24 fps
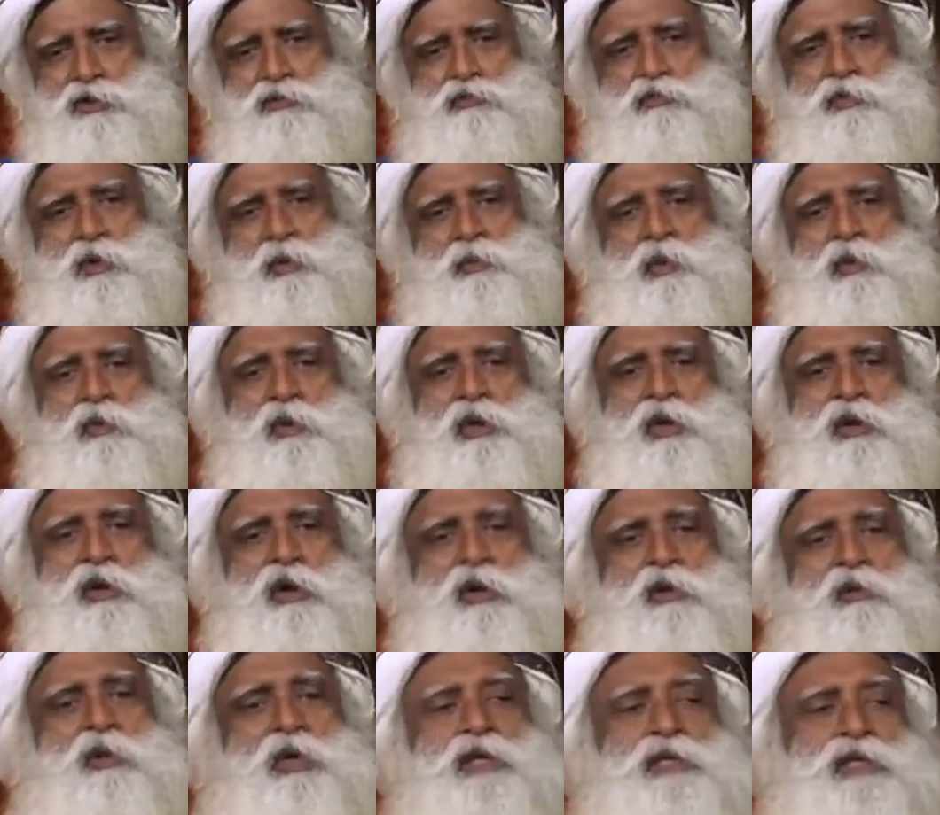of people will
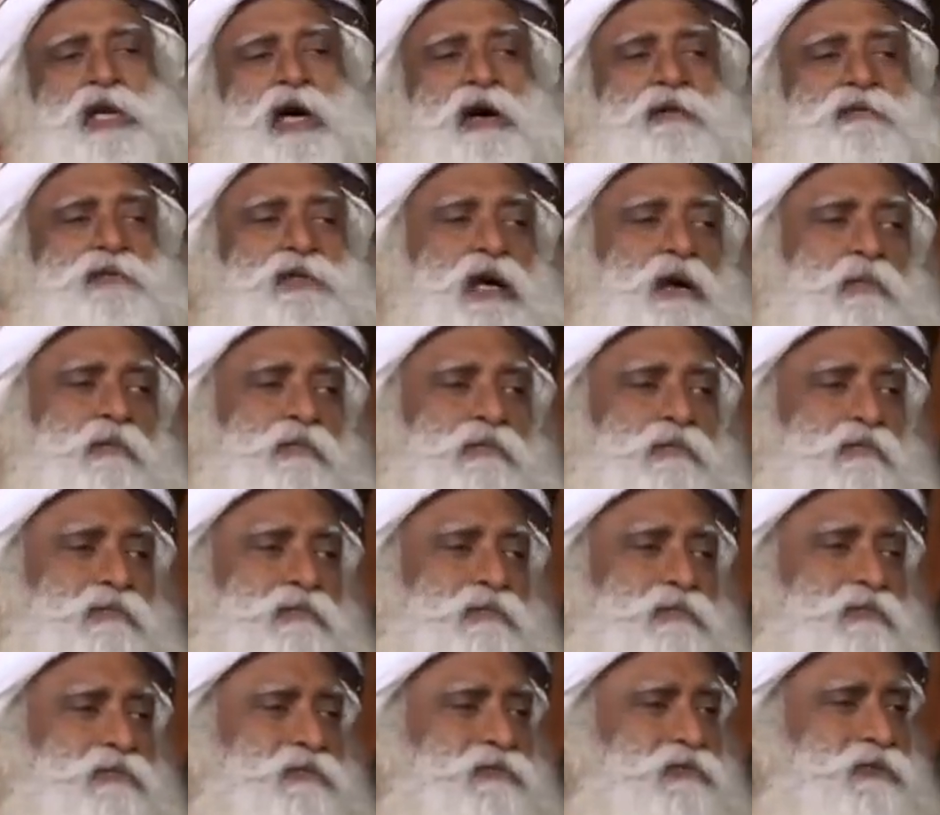always have some
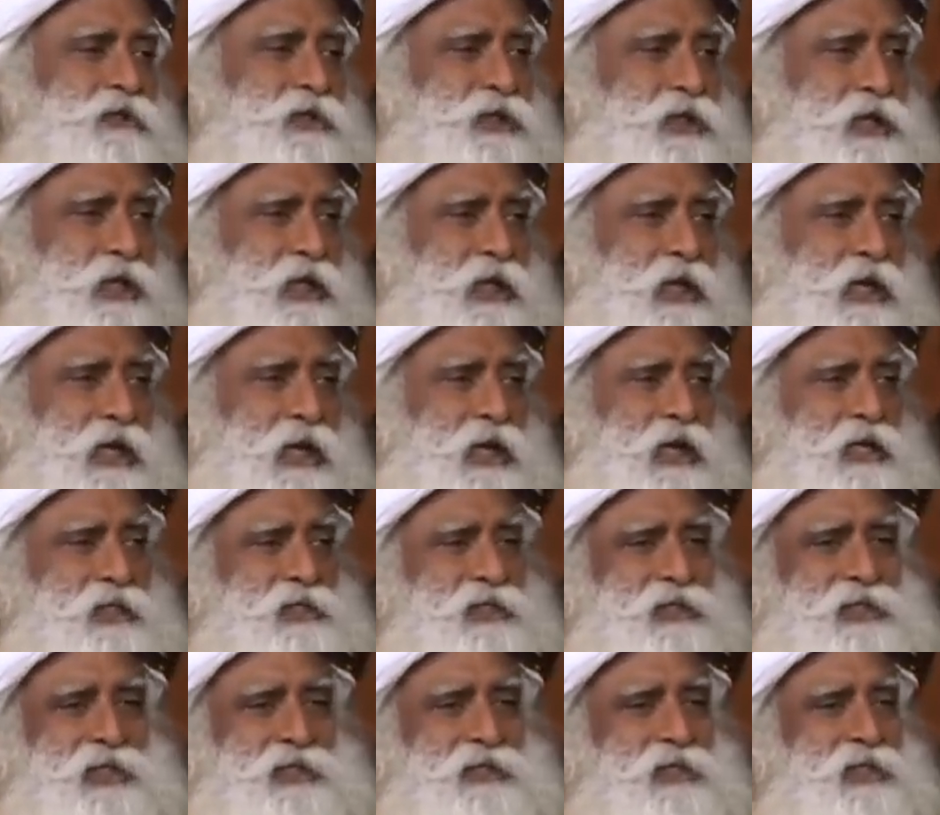physical illness,
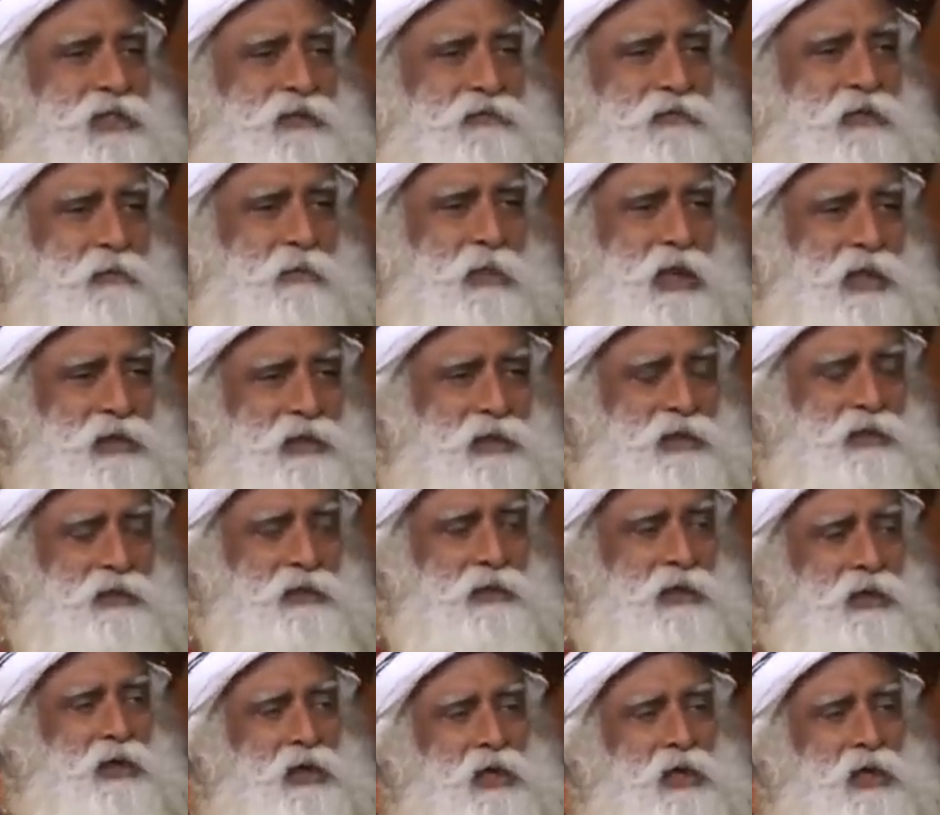that's a different matter.